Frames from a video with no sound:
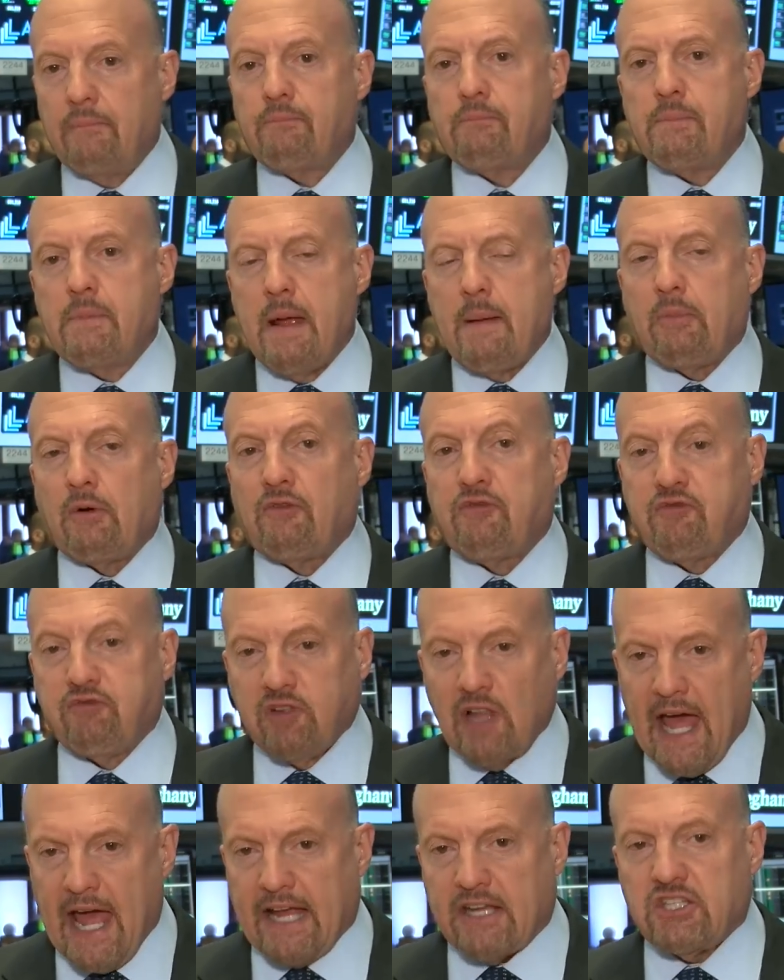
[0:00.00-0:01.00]
Remember,
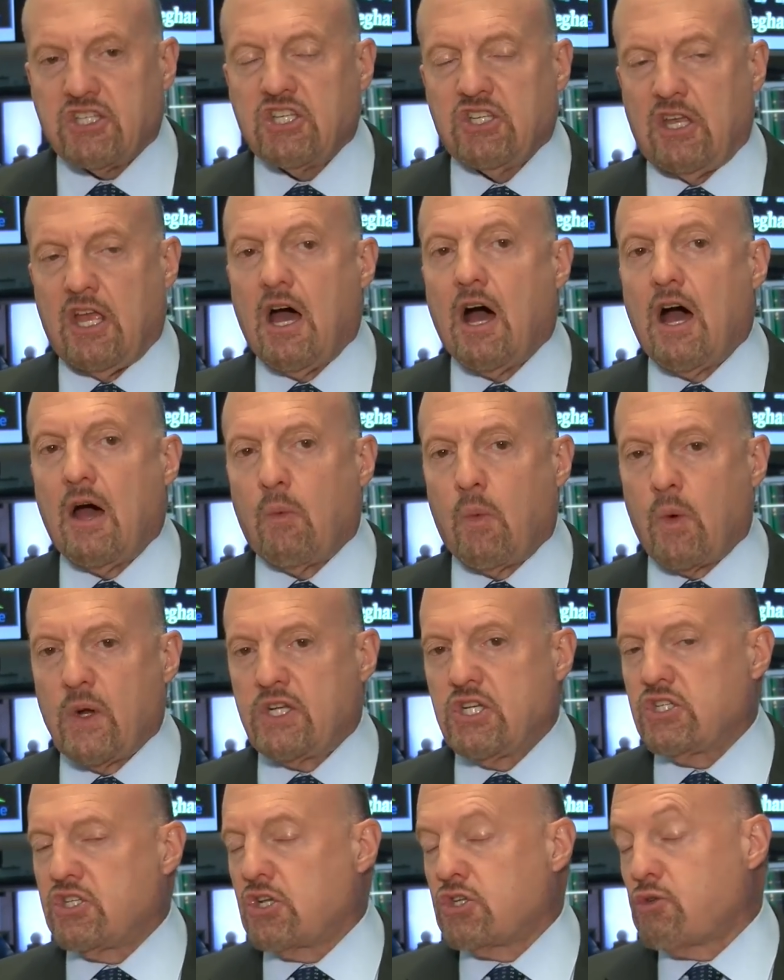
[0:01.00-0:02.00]
Flex,
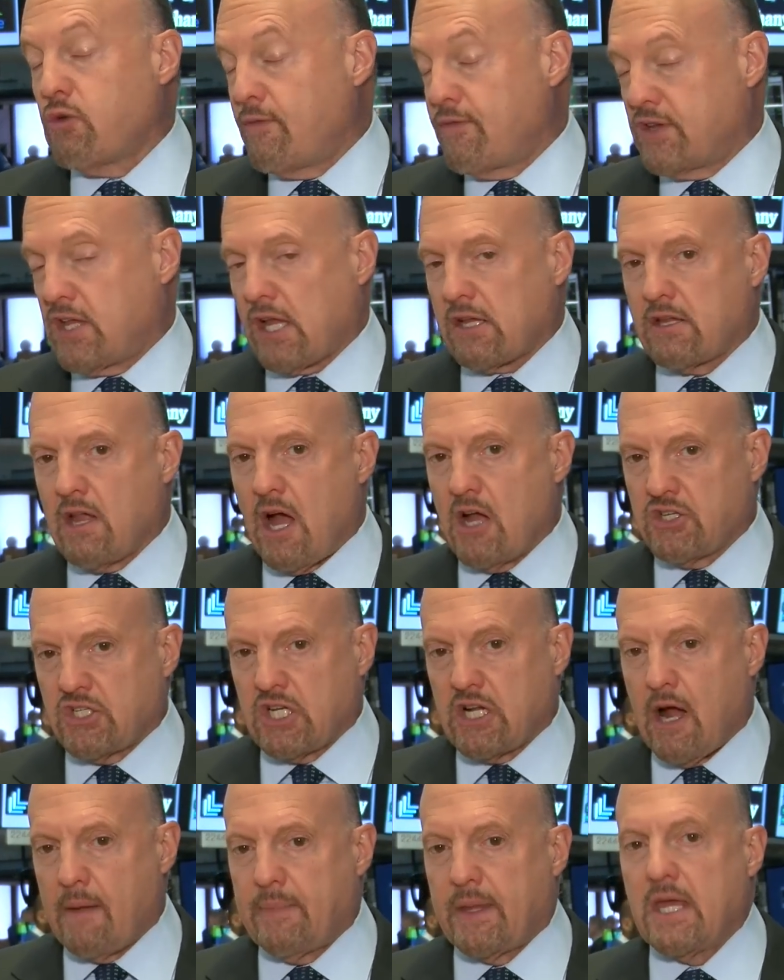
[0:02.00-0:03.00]
which is a terrific technology
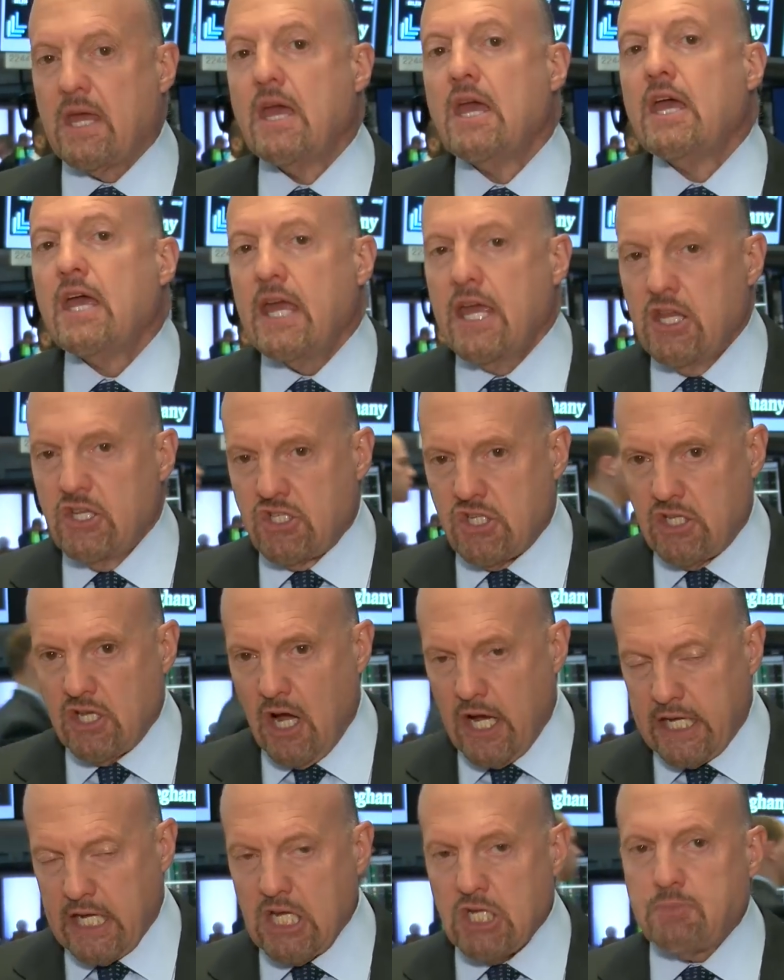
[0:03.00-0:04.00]
company, is
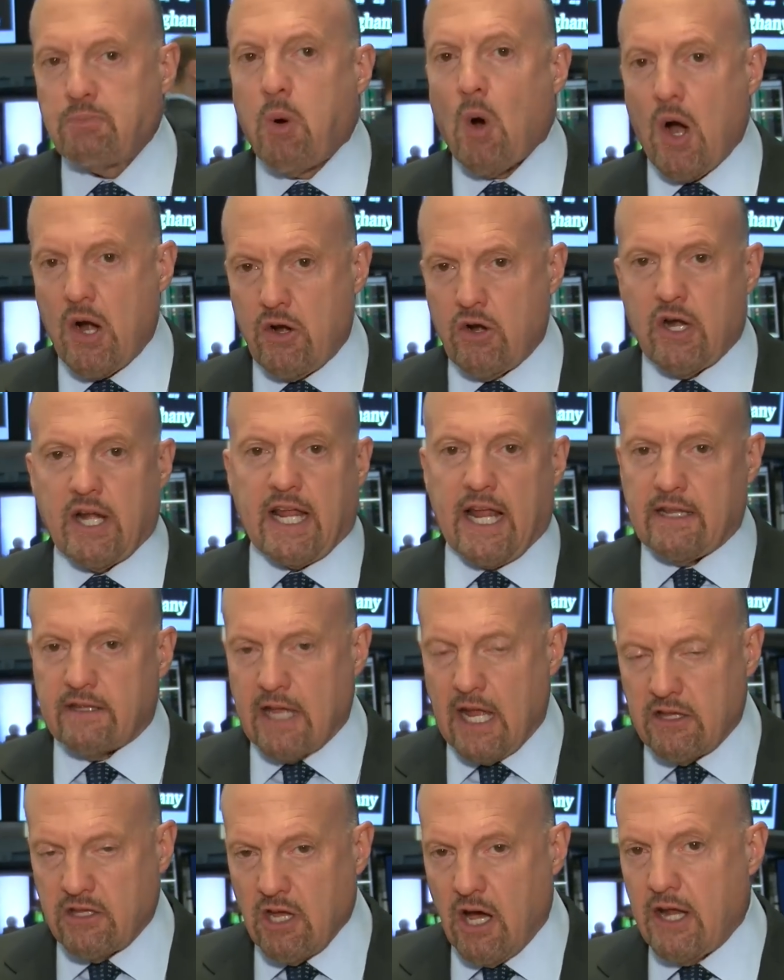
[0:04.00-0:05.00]
Nike's partner to get
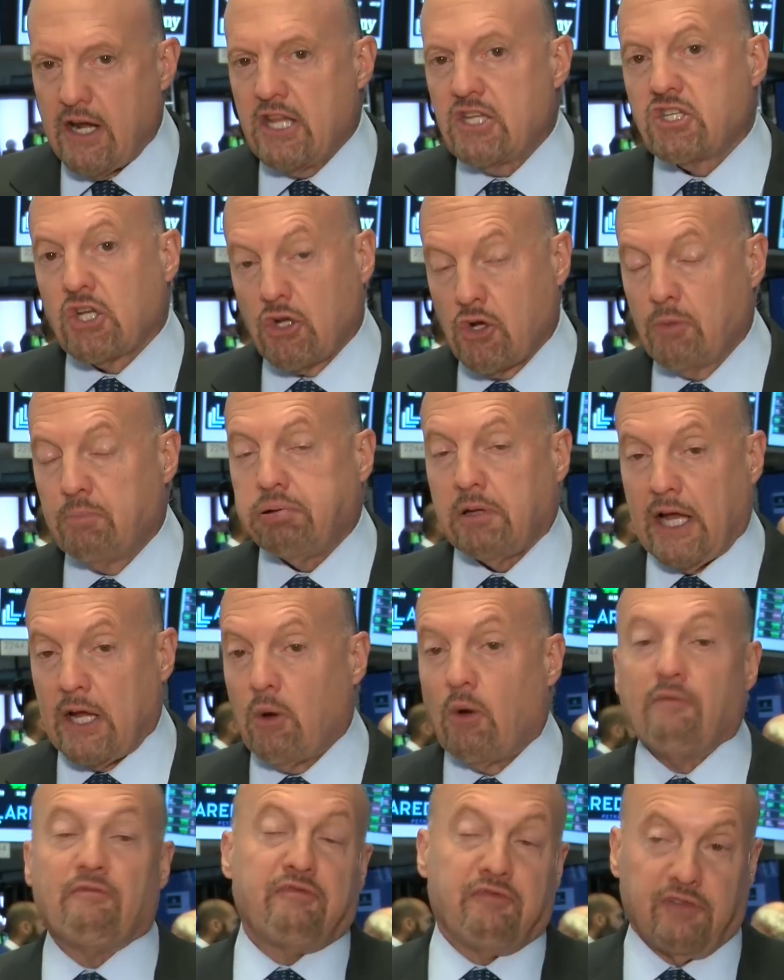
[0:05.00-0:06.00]
that done. It's a good play
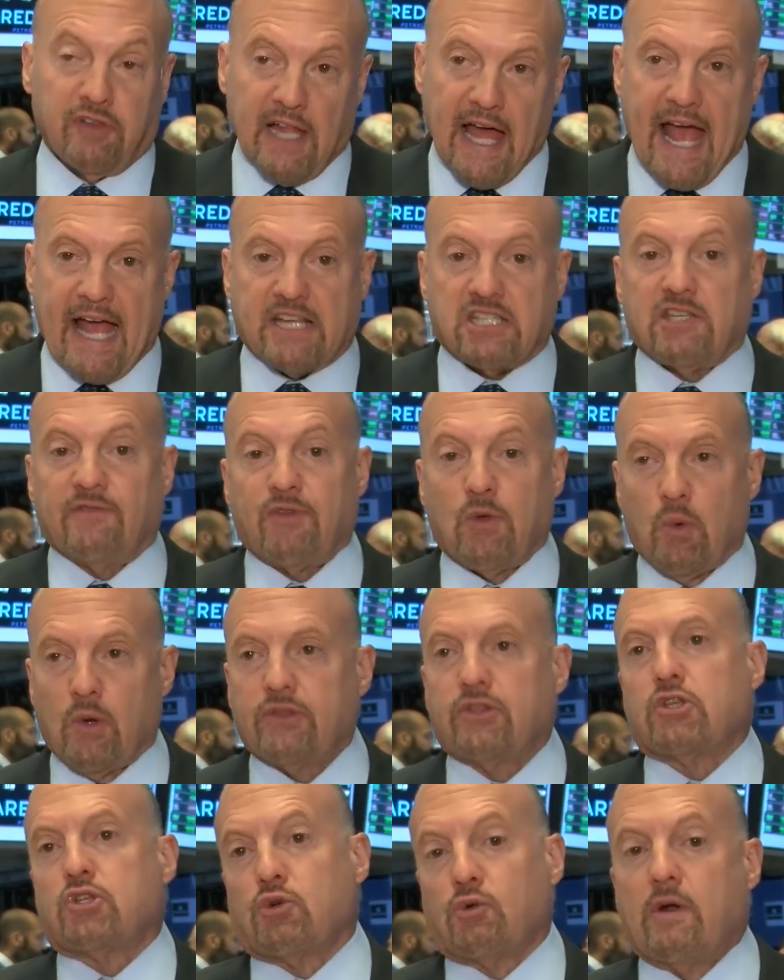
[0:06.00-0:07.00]
on Flex if you
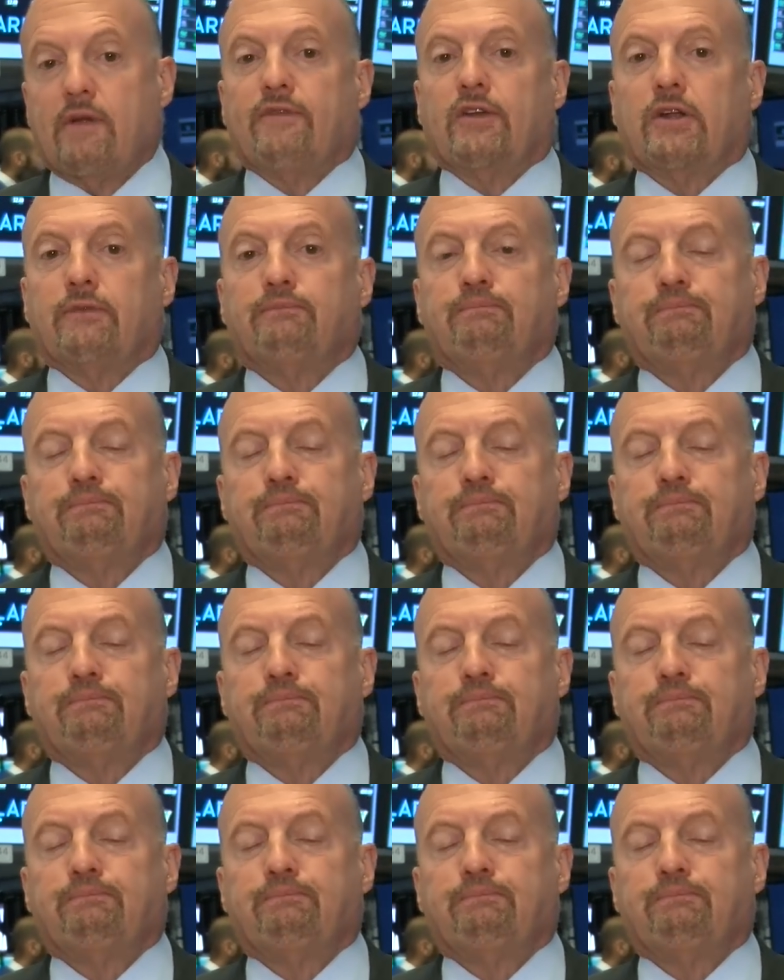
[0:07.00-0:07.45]
want the derivative.